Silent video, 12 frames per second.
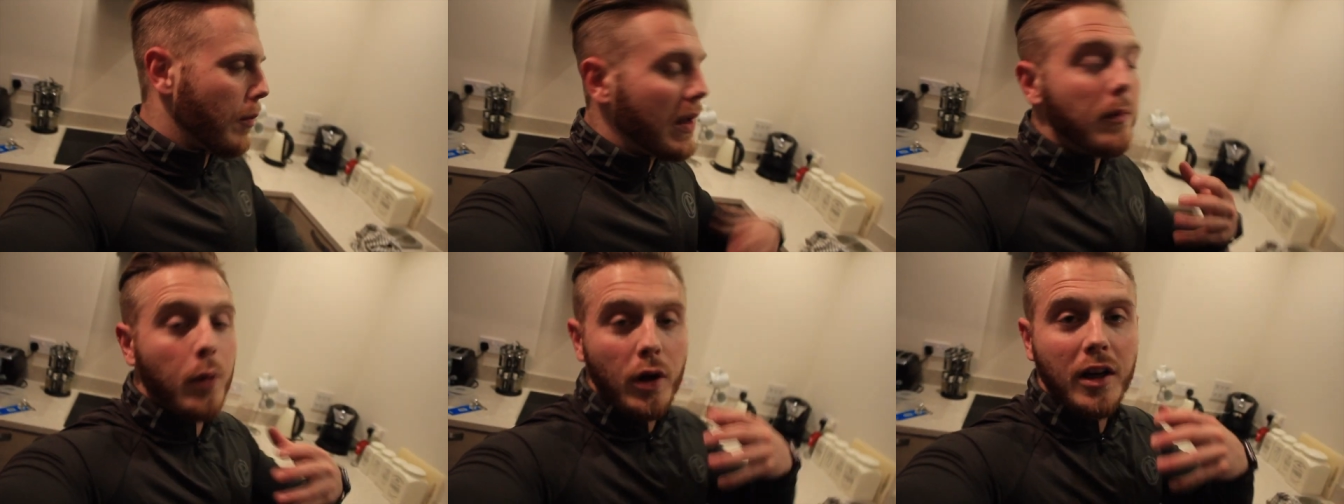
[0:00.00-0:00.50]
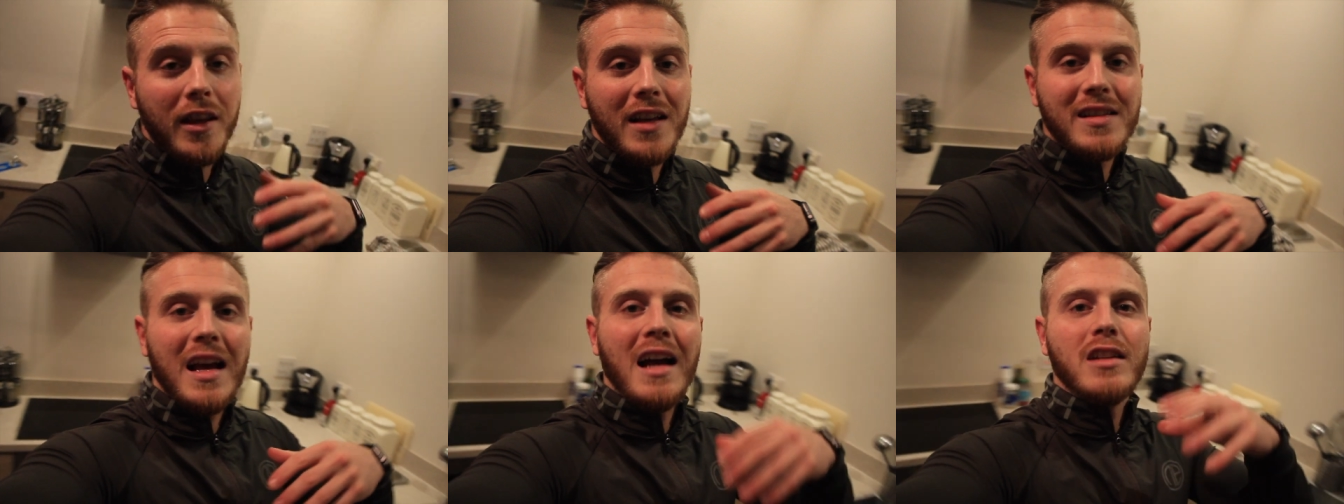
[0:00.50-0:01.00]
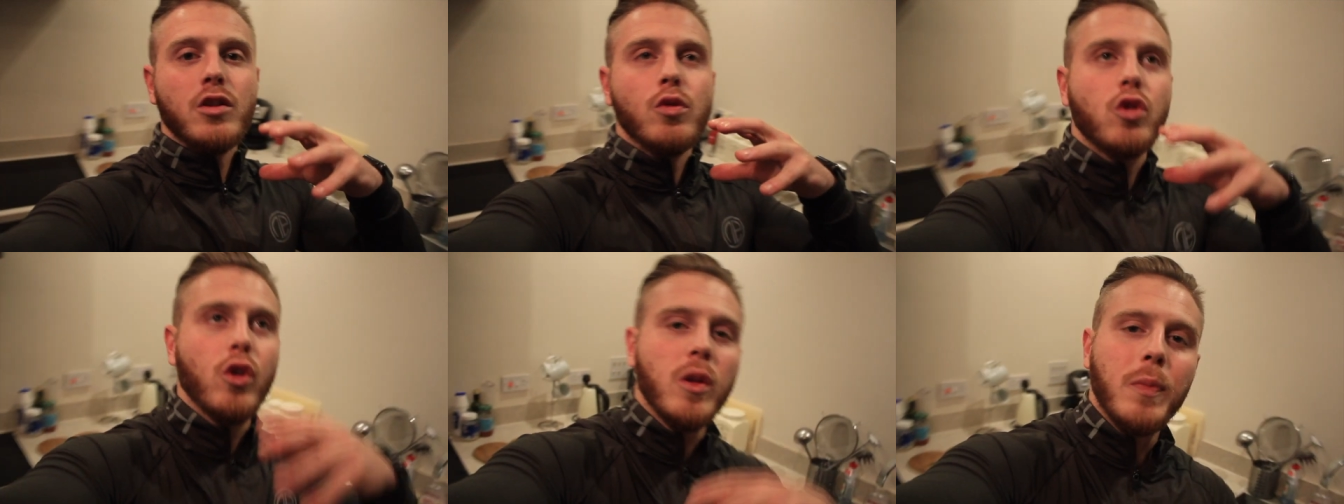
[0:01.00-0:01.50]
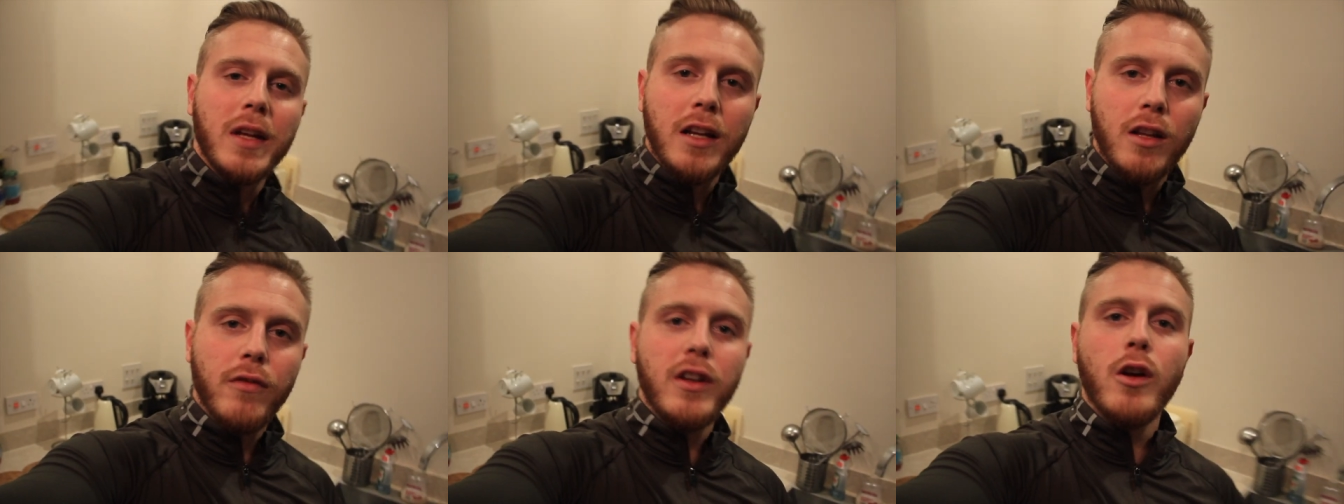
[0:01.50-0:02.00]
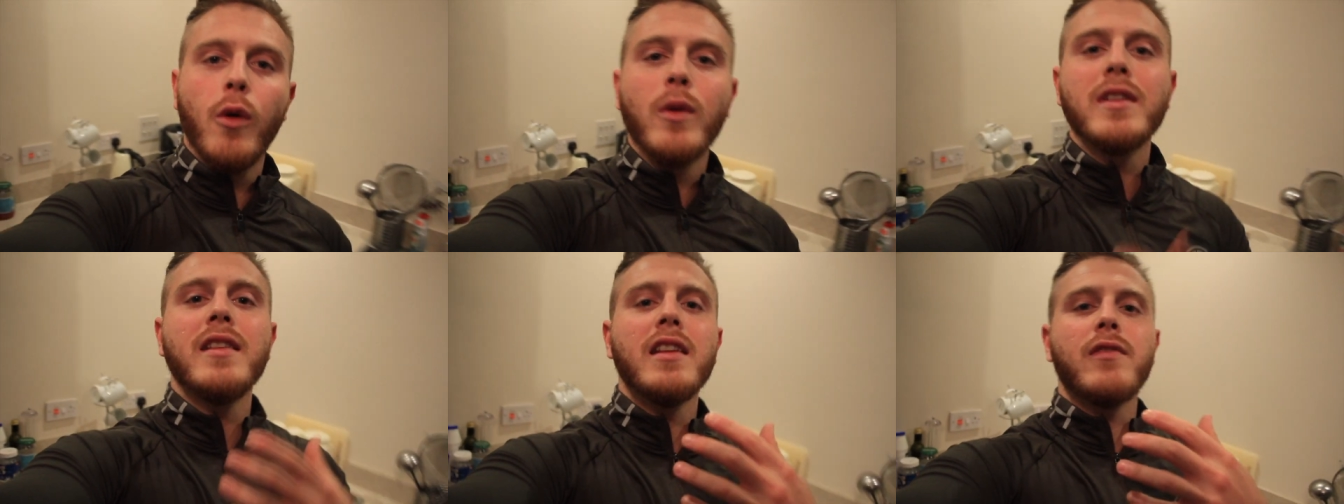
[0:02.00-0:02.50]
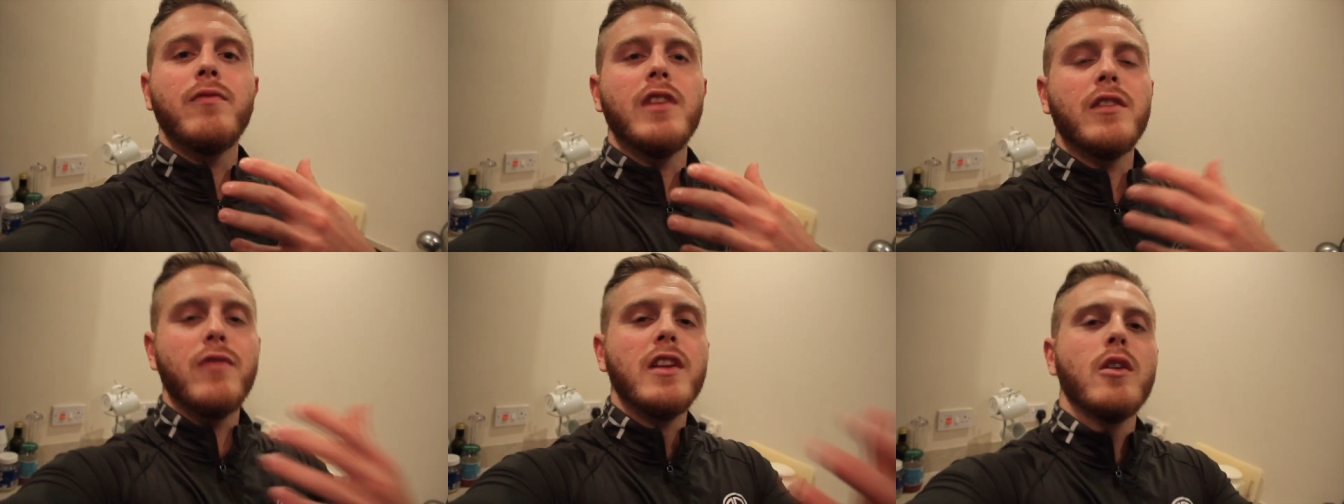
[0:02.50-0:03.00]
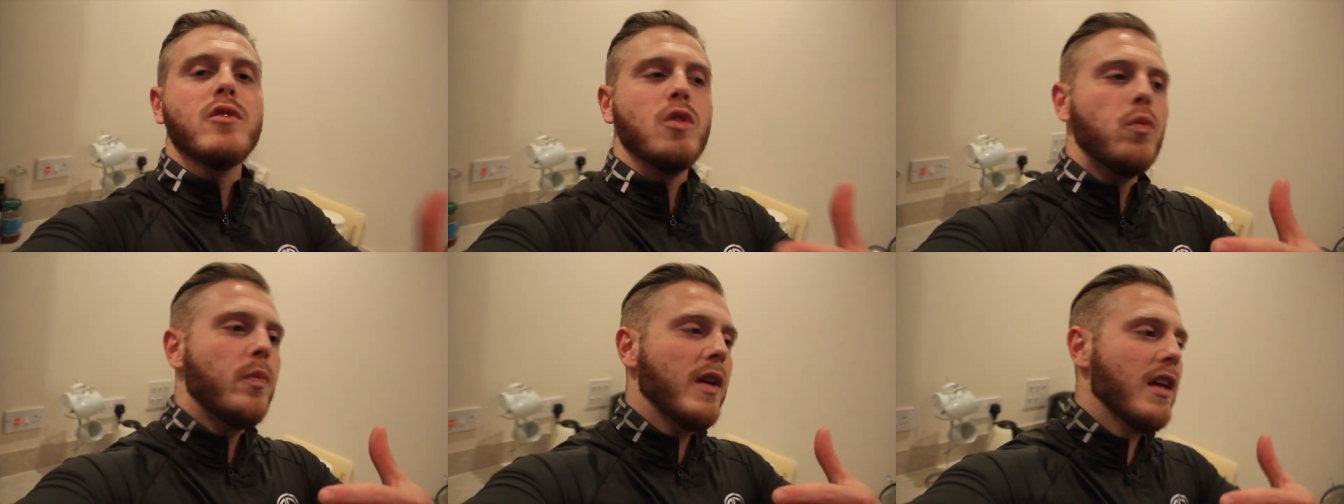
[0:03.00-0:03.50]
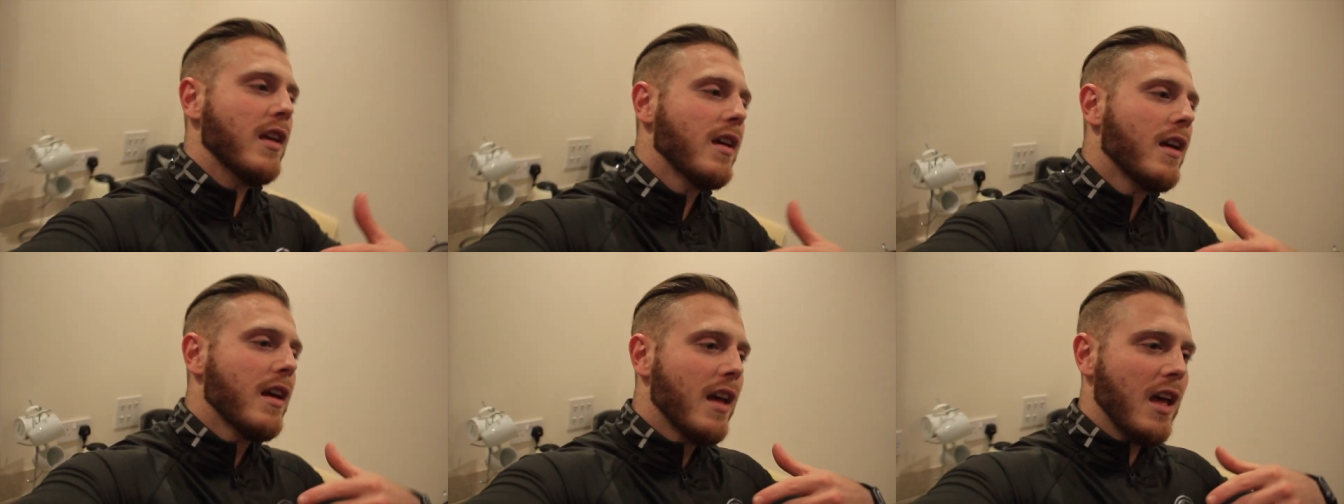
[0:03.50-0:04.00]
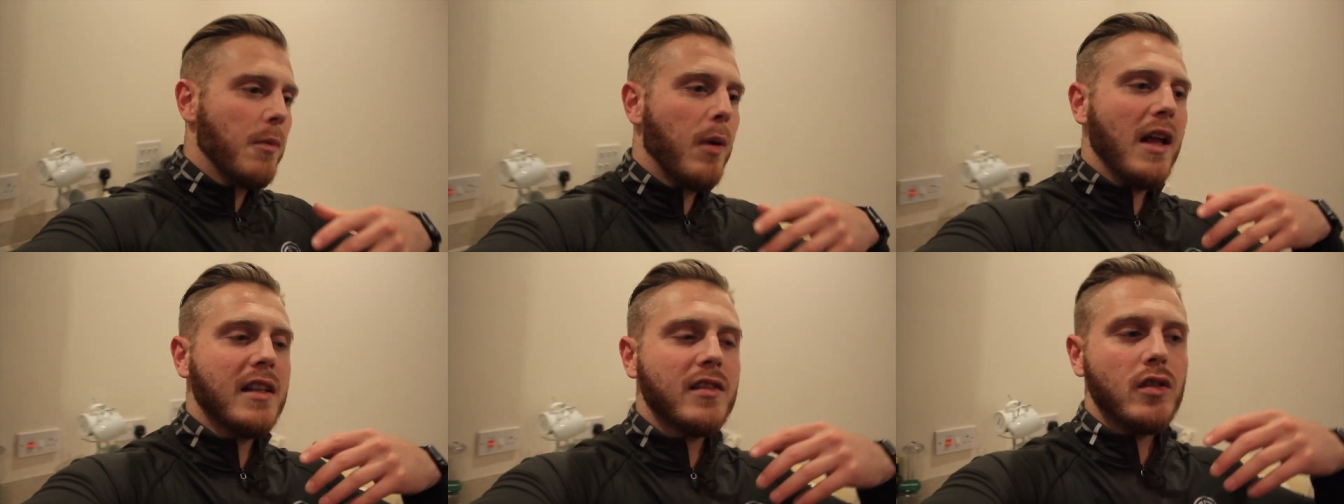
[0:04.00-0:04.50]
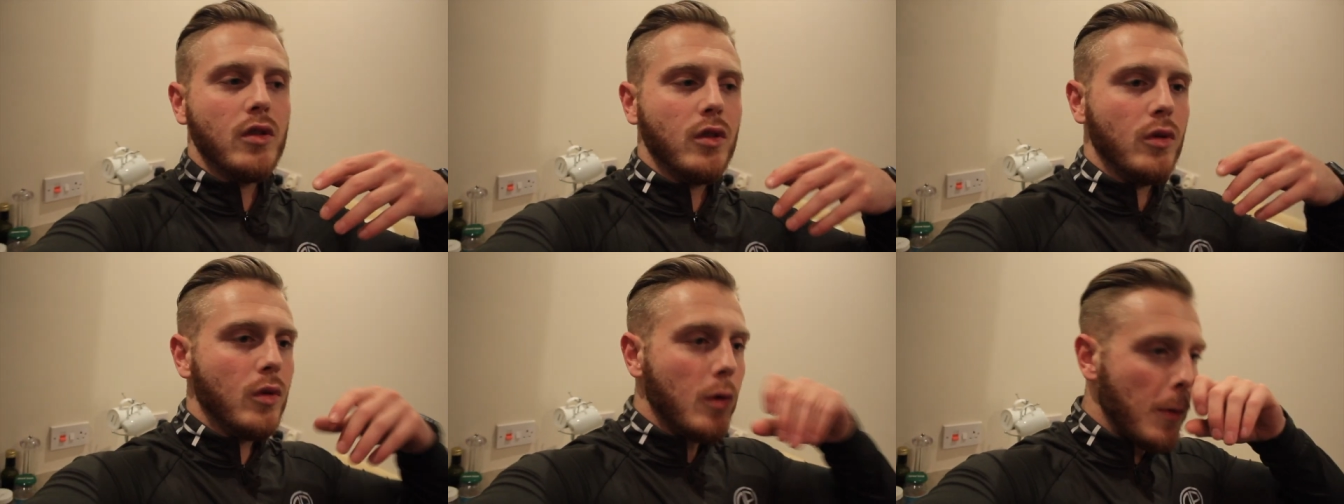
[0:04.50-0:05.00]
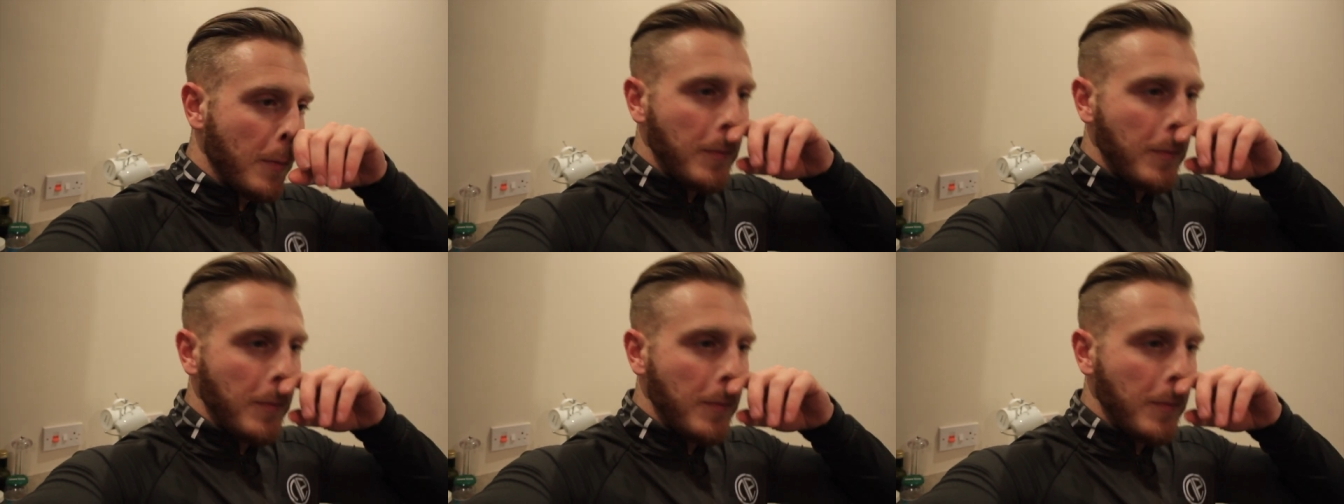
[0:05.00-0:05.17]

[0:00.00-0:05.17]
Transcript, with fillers: main point of this, as you saw at the beginning of the video, I wanted this this video to be a place to